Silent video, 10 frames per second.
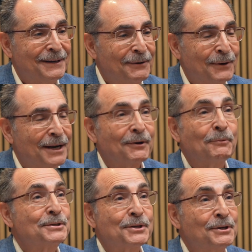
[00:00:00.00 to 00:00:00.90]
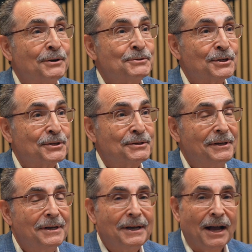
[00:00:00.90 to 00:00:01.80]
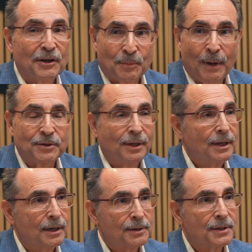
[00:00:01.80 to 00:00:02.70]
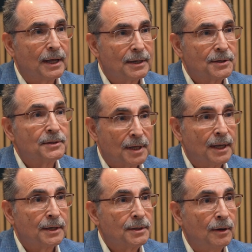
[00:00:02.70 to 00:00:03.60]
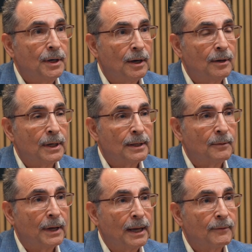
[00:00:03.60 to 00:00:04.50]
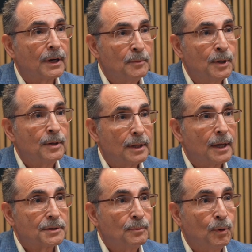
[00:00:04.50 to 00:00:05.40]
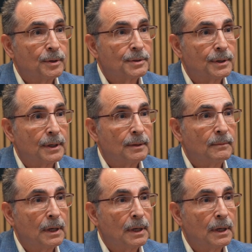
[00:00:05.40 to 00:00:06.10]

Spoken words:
I want everyone to know just how special it is that it's in San Antonio and that we have a community that supports it.